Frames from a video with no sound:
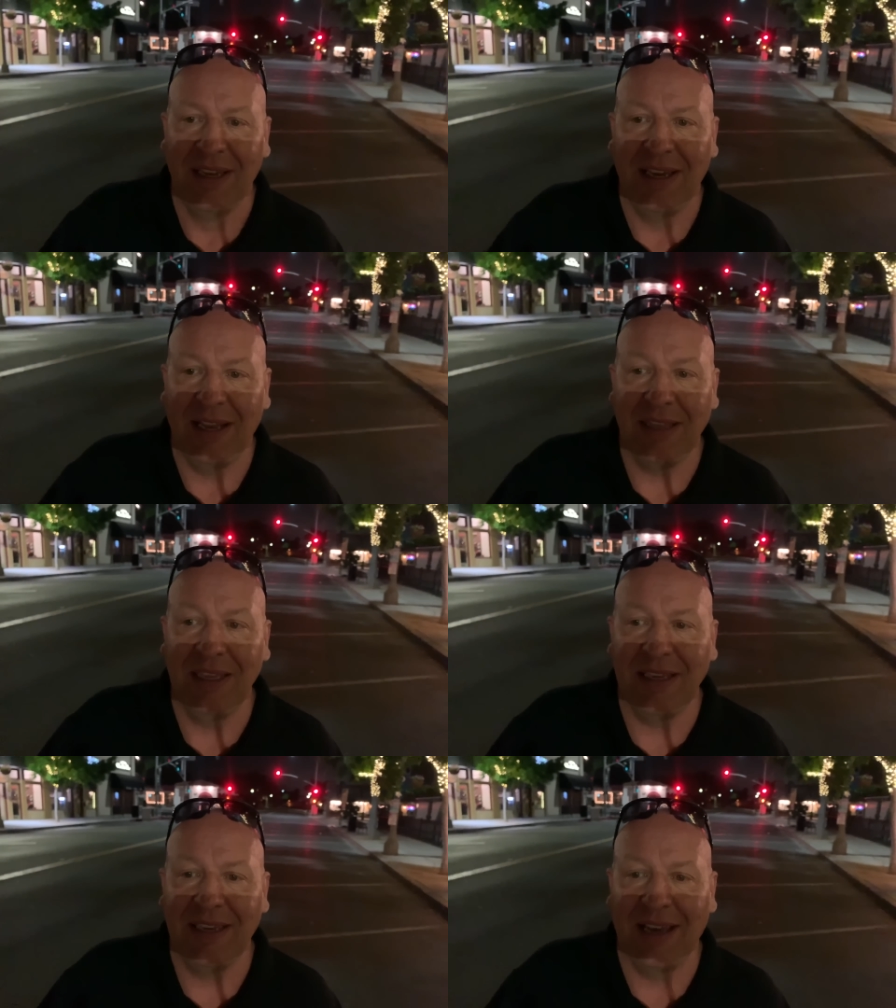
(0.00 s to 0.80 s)
And I
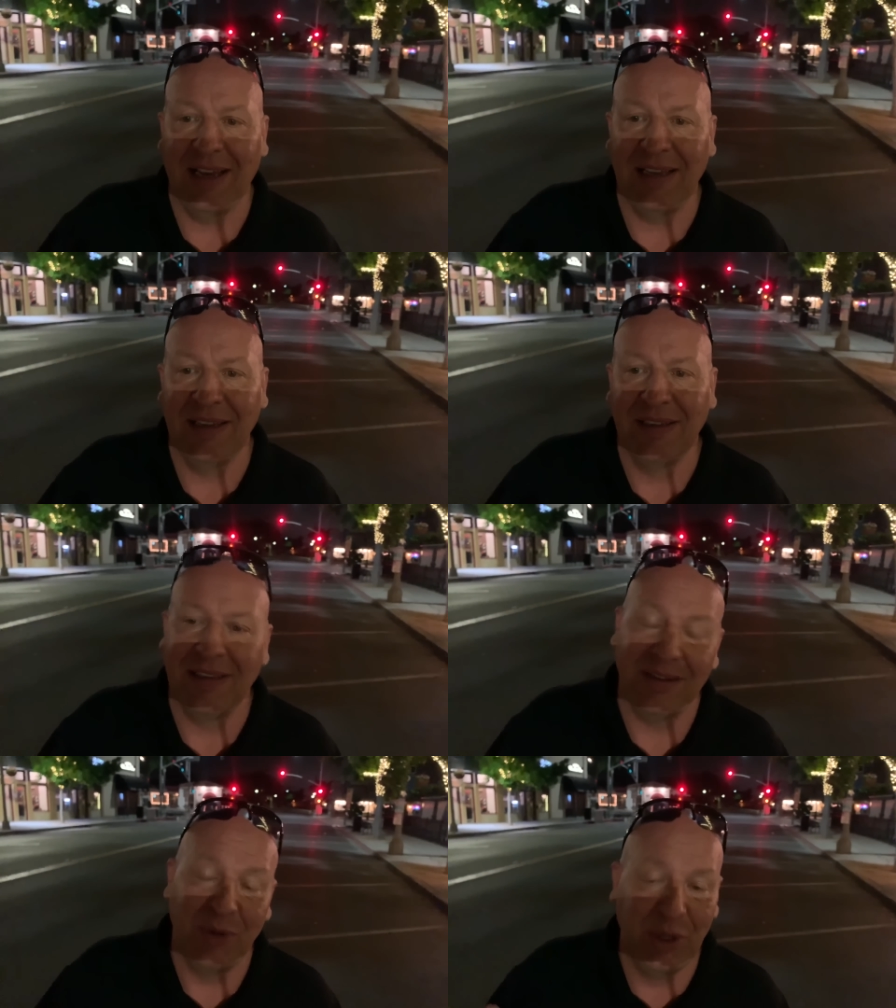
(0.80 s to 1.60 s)
think uh,
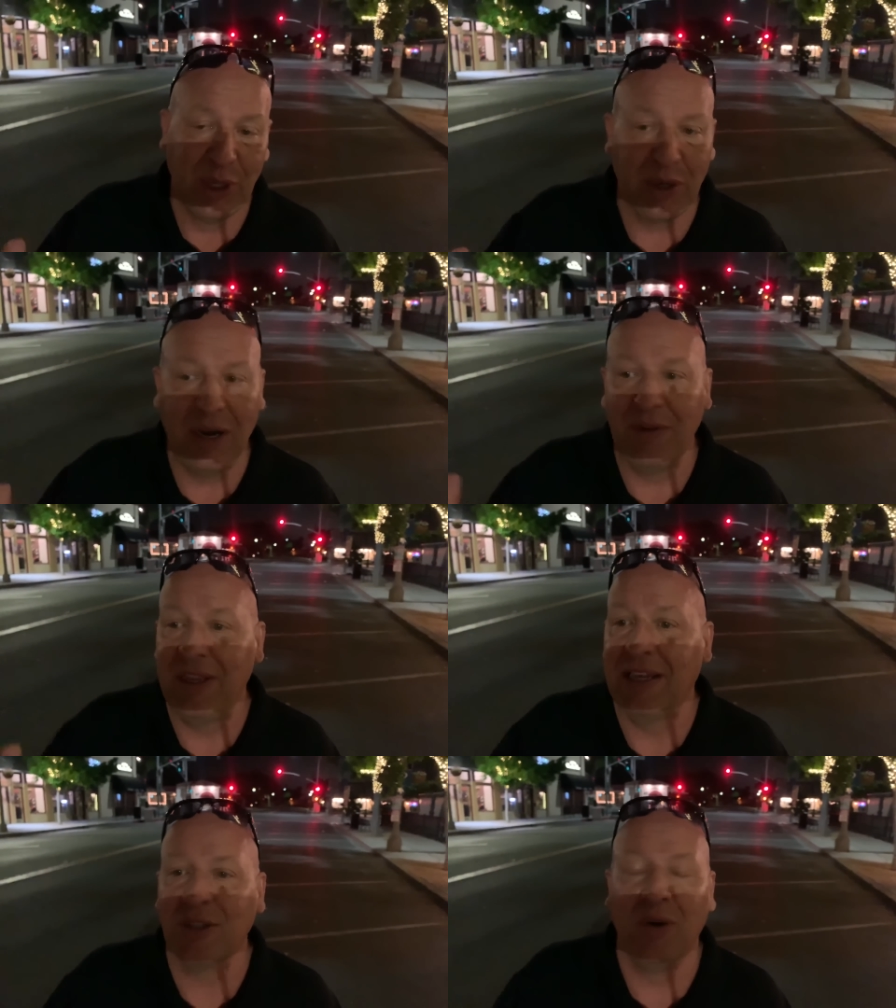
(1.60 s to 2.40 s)
when you look at
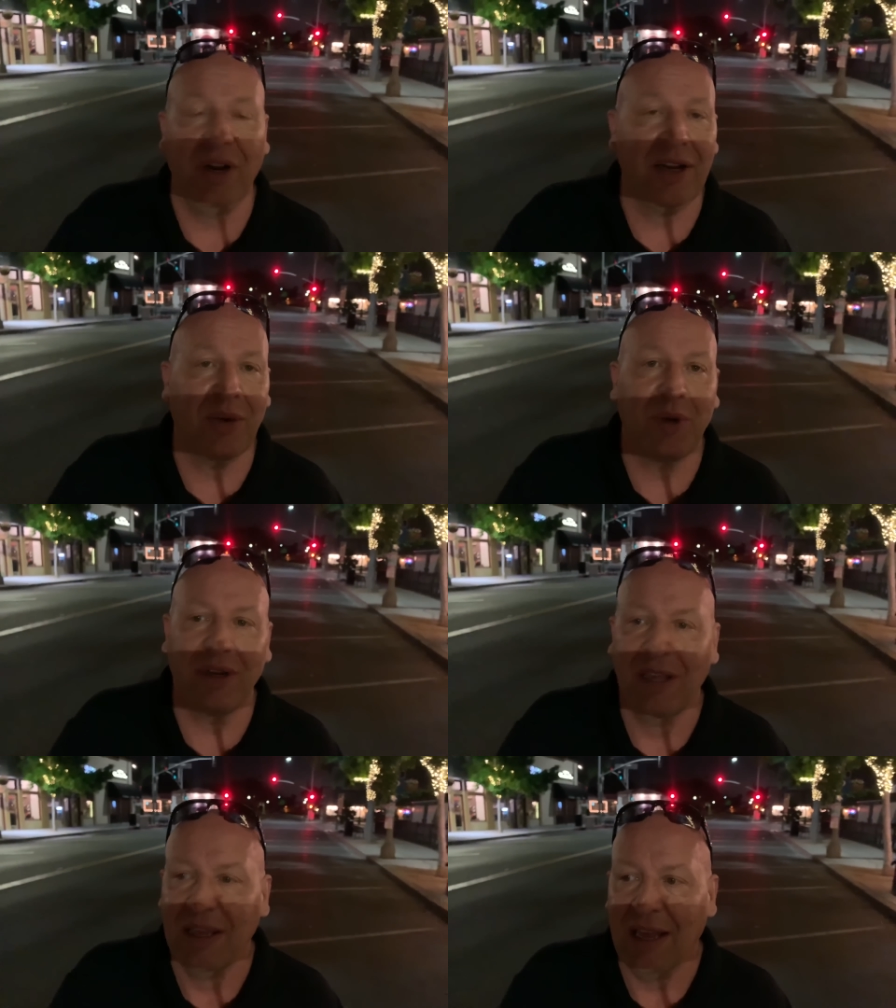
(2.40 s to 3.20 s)
everything else going on in the world,